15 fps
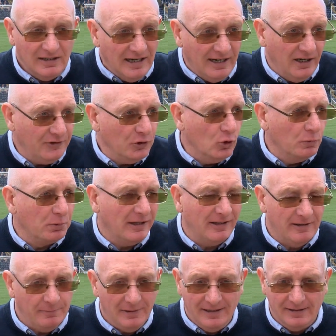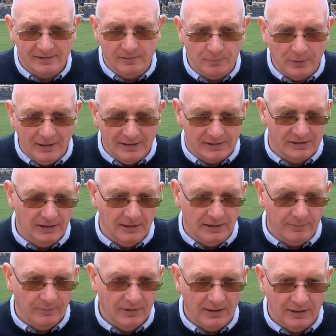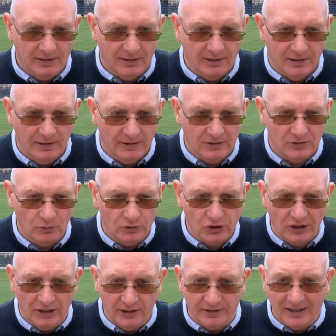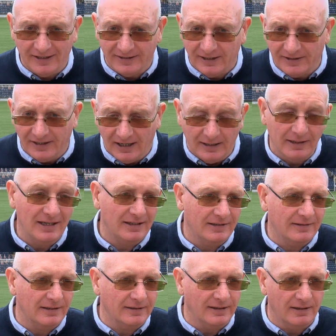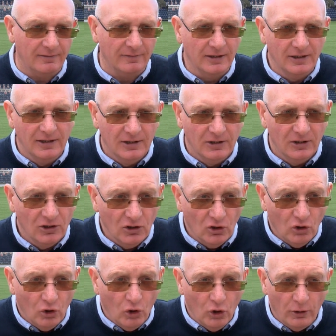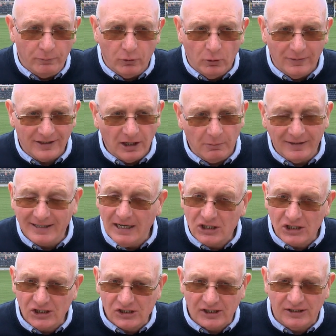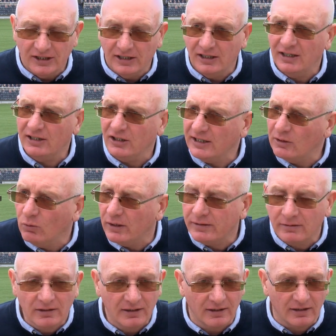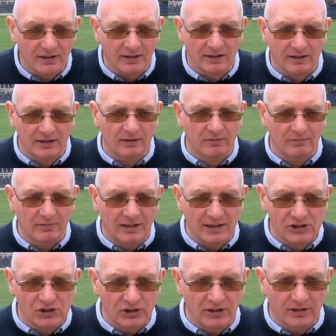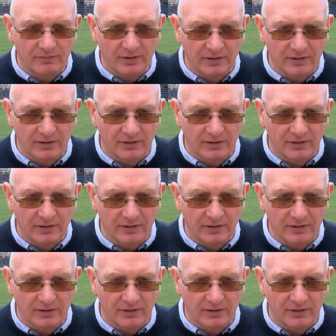Yeah, he had to go and play left back, simple as, yeah. Uh, so it's great that Dan did that. He did it on probably a couple of occasions in, uh, in League One uh, last year.